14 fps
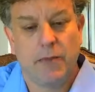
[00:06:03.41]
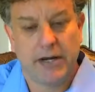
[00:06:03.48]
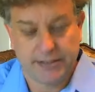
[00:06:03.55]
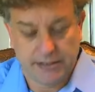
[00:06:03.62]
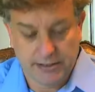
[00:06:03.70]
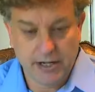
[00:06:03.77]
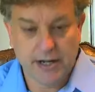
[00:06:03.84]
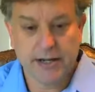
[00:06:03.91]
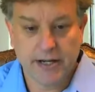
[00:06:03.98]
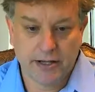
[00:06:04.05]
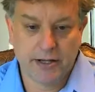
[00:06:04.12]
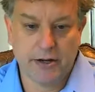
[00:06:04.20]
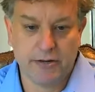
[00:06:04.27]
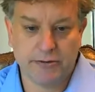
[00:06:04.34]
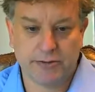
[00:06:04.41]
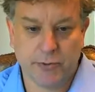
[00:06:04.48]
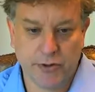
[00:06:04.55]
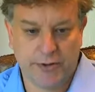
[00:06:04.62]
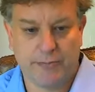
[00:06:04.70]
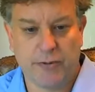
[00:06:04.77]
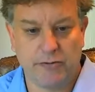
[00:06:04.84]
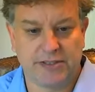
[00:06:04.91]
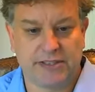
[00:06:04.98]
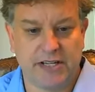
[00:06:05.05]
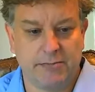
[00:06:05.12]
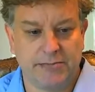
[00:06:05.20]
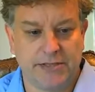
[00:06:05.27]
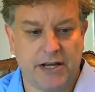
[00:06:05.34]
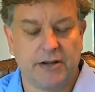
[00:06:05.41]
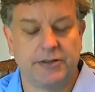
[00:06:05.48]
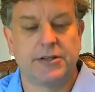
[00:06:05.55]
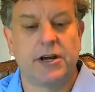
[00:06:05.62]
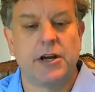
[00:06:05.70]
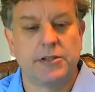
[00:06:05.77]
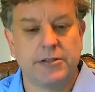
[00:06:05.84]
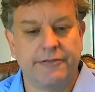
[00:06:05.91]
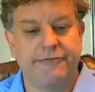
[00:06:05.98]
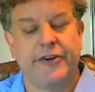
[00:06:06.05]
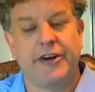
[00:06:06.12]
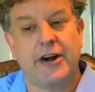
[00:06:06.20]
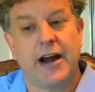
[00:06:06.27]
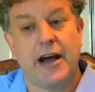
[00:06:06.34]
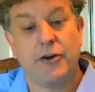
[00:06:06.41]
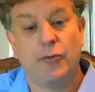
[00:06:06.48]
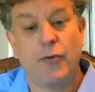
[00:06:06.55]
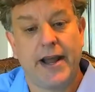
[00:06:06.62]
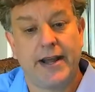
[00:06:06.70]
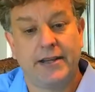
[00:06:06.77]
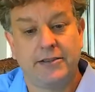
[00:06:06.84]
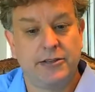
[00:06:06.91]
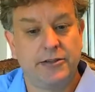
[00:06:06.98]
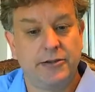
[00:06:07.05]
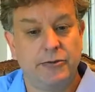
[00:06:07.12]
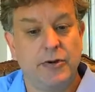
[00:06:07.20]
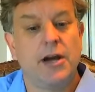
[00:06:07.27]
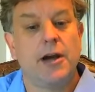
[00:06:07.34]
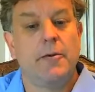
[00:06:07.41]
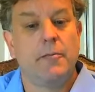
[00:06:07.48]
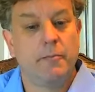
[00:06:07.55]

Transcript: by studying those pluripotent stem cells to figure out a way to